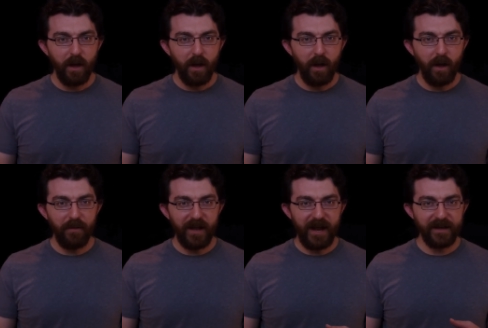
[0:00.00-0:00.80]

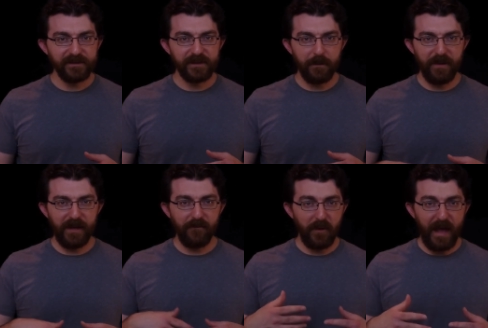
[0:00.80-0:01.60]
that has a
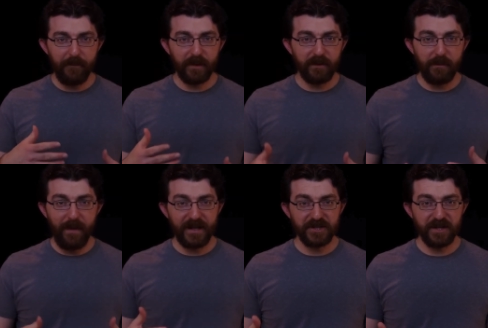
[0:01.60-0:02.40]
big vocabulary
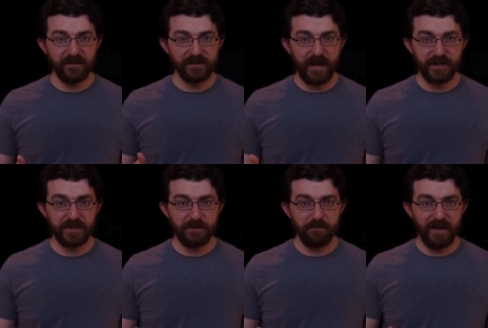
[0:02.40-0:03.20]
matching
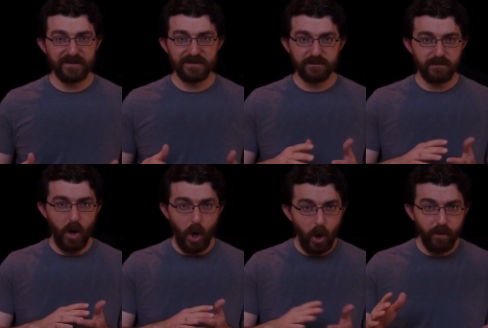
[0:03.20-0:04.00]
section, but it's
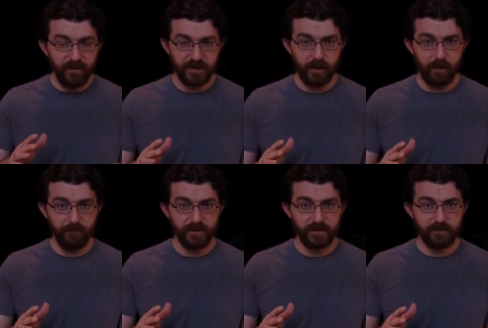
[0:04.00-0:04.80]
all the
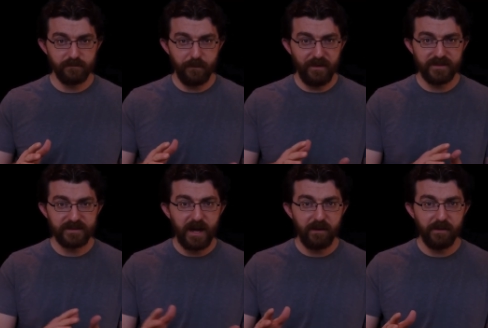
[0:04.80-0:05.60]
terms from the
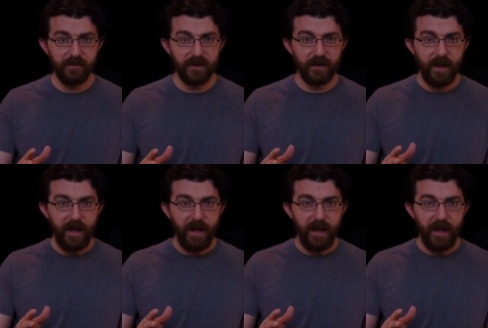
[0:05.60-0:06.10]
entire unit,